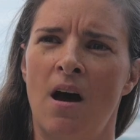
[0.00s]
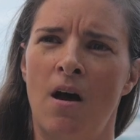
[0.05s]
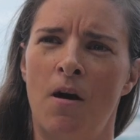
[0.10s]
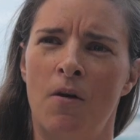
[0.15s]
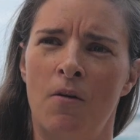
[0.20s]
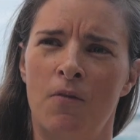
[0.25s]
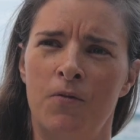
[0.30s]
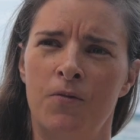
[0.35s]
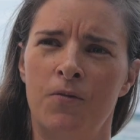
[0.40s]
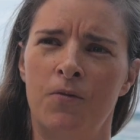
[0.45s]

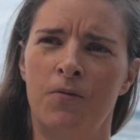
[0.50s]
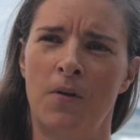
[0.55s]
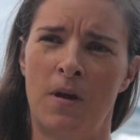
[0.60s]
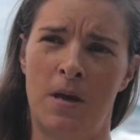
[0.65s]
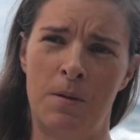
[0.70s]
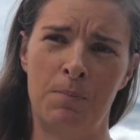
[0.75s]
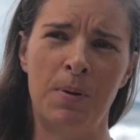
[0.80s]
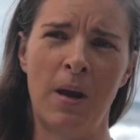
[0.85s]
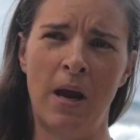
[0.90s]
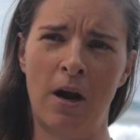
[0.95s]
of
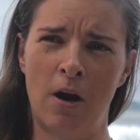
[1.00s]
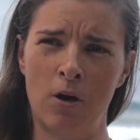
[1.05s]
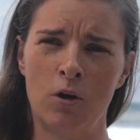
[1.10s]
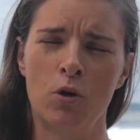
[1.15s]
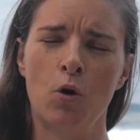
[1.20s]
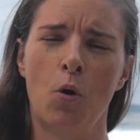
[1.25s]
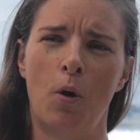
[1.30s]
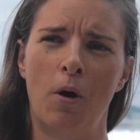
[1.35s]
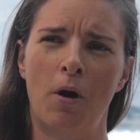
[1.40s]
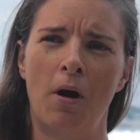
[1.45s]
impaired
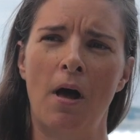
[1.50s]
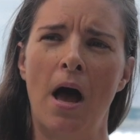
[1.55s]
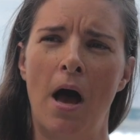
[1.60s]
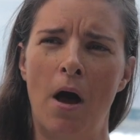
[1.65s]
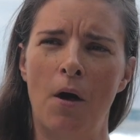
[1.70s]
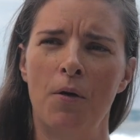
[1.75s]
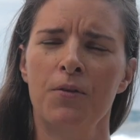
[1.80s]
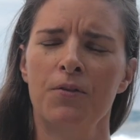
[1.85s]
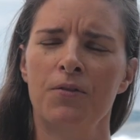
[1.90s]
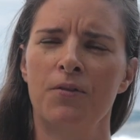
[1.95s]
coral
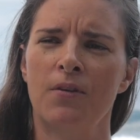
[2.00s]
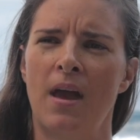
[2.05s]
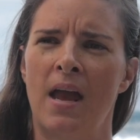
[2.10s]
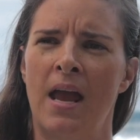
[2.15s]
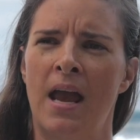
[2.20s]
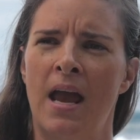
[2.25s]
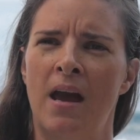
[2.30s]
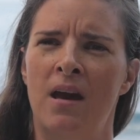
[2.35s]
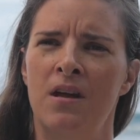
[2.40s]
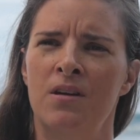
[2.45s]
health
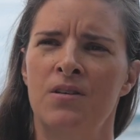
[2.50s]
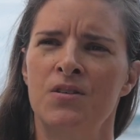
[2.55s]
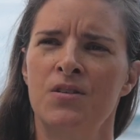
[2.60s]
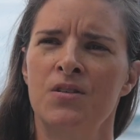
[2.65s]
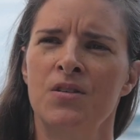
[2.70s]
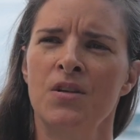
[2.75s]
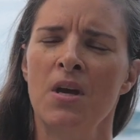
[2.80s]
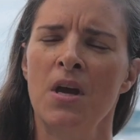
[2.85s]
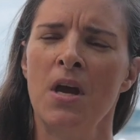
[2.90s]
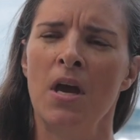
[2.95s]
and
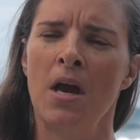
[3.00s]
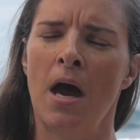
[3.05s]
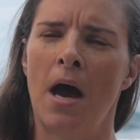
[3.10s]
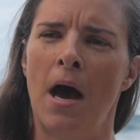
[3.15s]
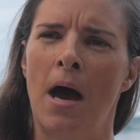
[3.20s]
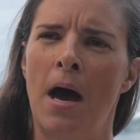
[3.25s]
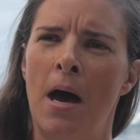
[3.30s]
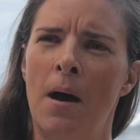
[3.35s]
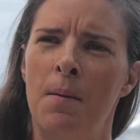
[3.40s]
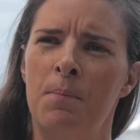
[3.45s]

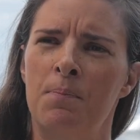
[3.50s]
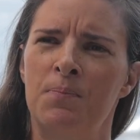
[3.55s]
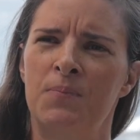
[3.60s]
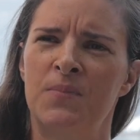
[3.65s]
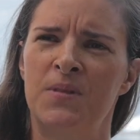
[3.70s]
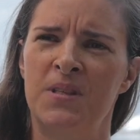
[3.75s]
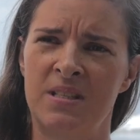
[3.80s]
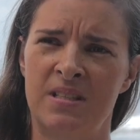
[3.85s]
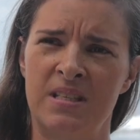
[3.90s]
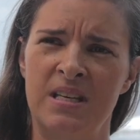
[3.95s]
um,
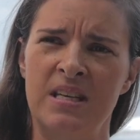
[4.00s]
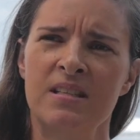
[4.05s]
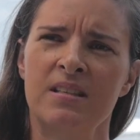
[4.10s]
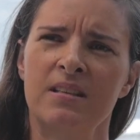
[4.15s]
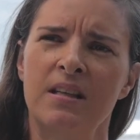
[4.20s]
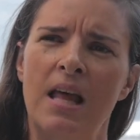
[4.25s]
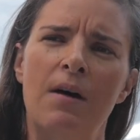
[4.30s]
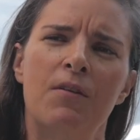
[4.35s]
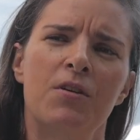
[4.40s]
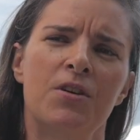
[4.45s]
disease
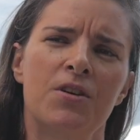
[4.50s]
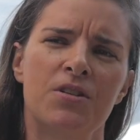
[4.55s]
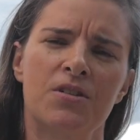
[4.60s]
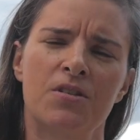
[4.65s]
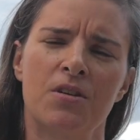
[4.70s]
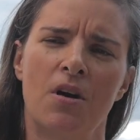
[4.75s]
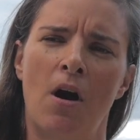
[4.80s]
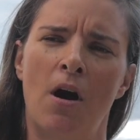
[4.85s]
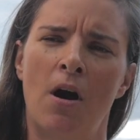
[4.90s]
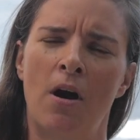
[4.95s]
levels
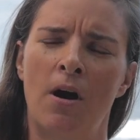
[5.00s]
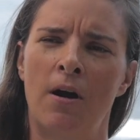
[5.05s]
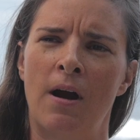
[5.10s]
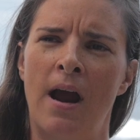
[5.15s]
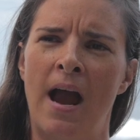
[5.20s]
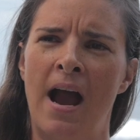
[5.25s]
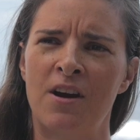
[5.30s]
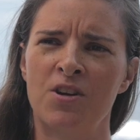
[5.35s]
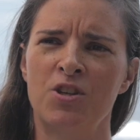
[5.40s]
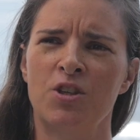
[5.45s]
are
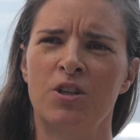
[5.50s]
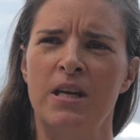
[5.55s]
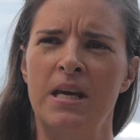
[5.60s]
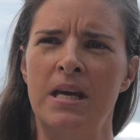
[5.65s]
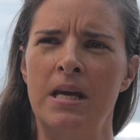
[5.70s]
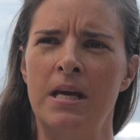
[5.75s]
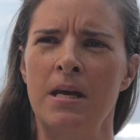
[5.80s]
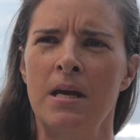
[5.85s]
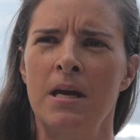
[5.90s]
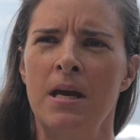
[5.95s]

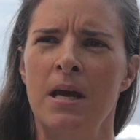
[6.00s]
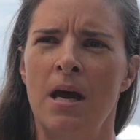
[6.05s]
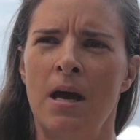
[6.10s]
actually